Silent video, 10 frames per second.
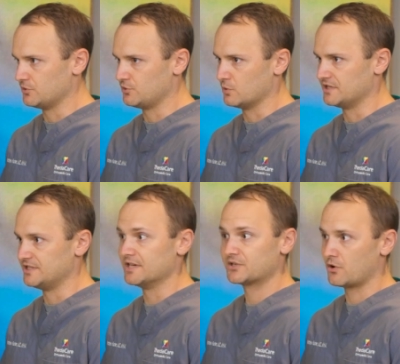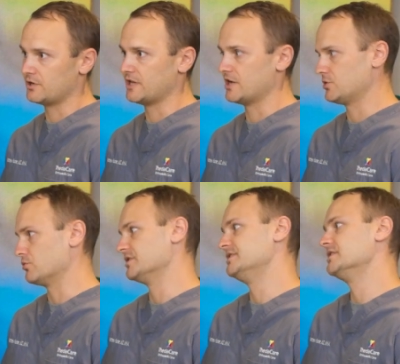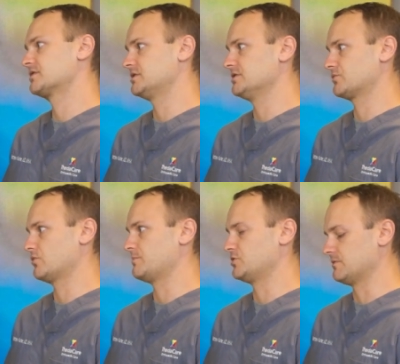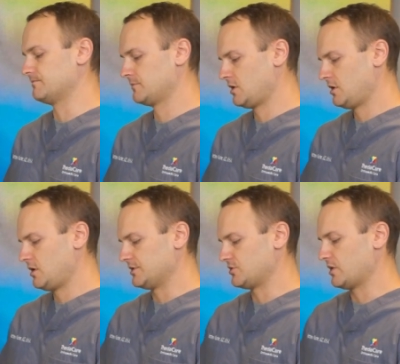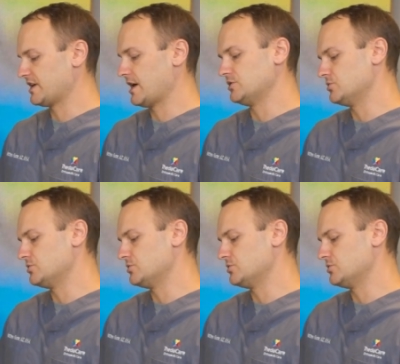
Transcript: due to a disc herniation or a disc disruption. And so again,